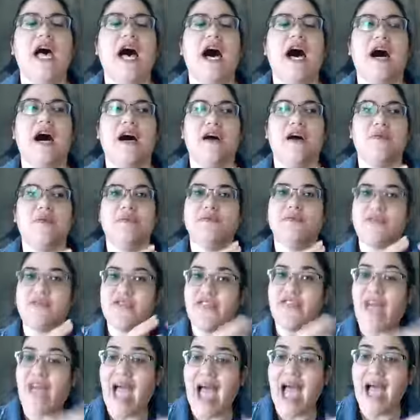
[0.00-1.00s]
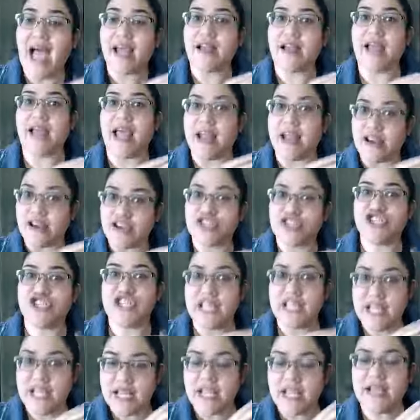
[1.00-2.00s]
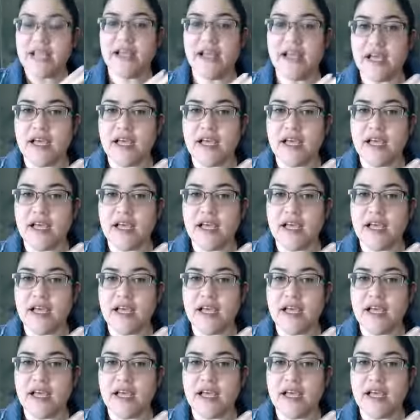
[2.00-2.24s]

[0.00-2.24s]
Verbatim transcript: uh, that energy